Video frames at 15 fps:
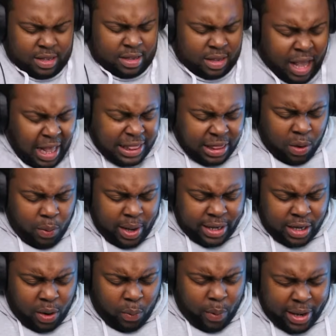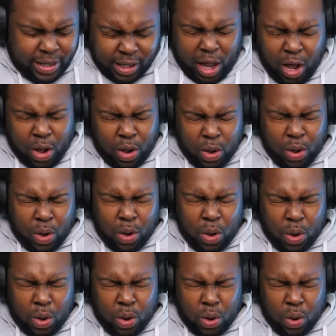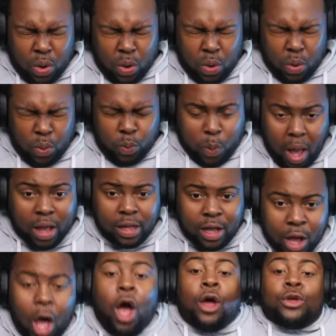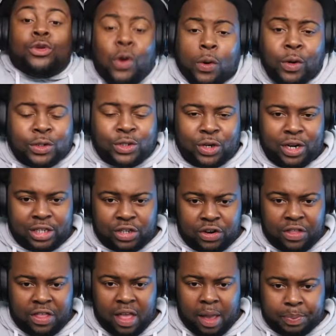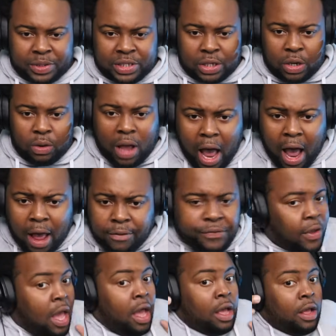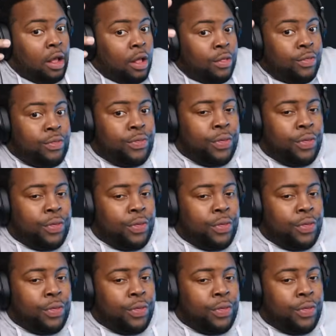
Hello, hello, hello! You're tuning into another episode of The